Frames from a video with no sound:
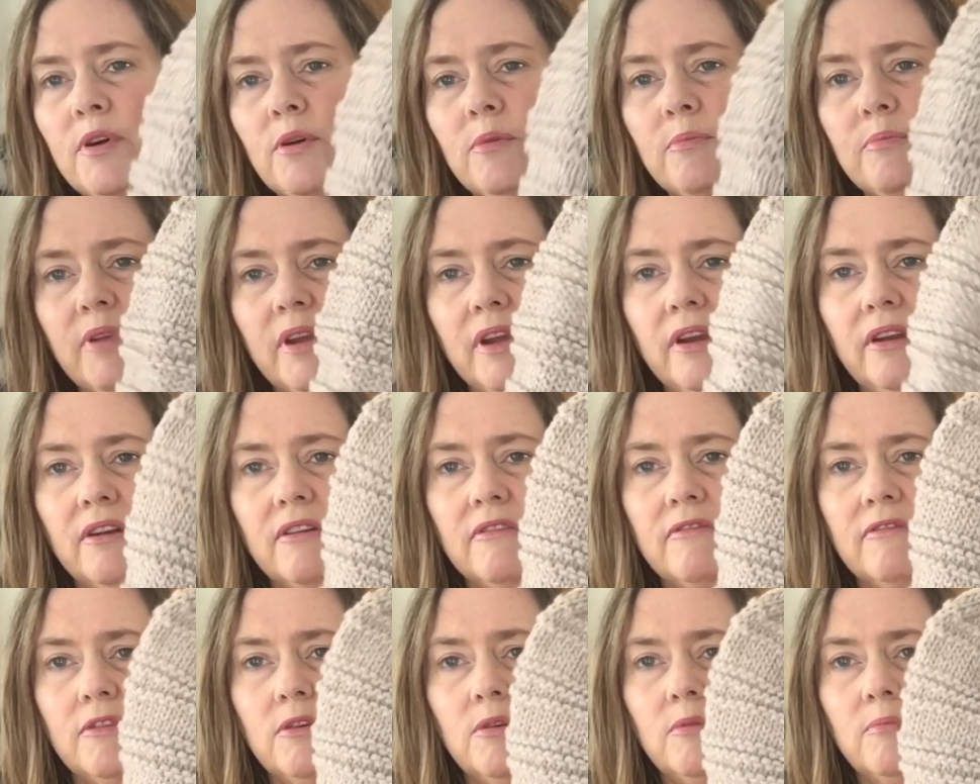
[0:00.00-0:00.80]

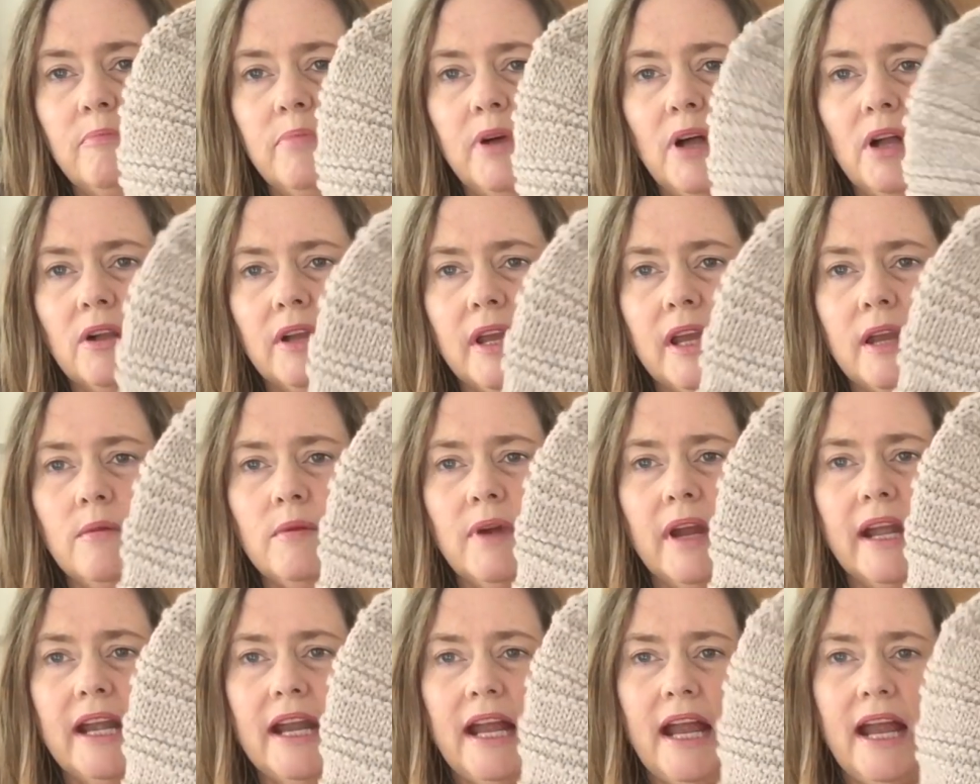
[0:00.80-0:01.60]
beautiful, bulky
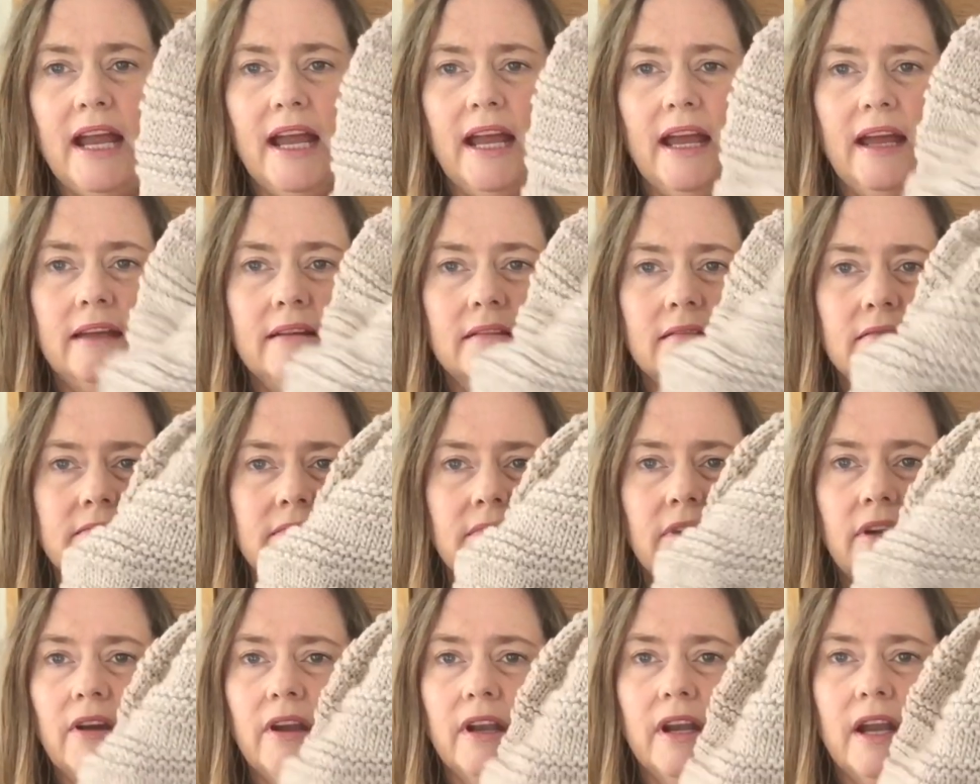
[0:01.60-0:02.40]
weight hat.
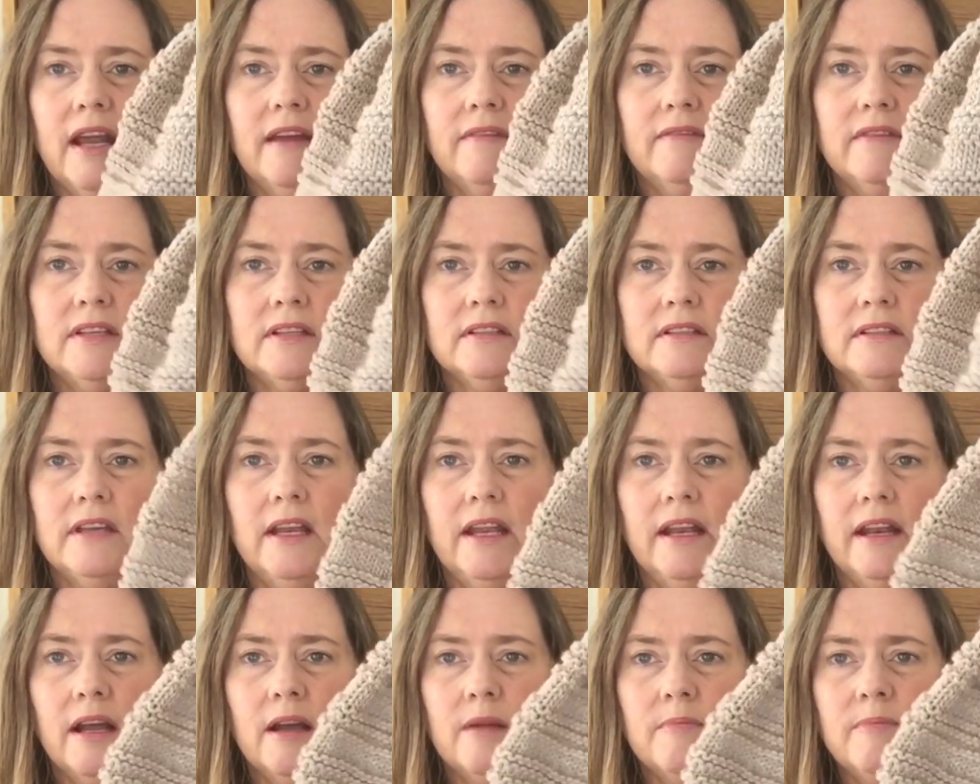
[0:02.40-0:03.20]
You can have this
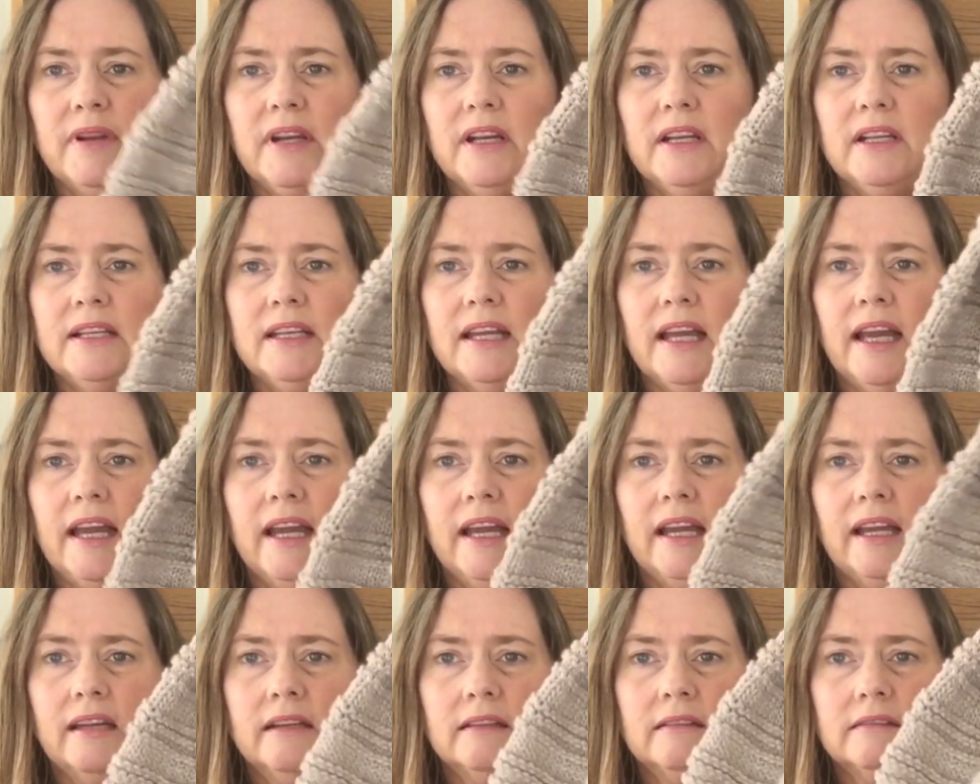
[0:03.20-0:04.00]
knit up in a day.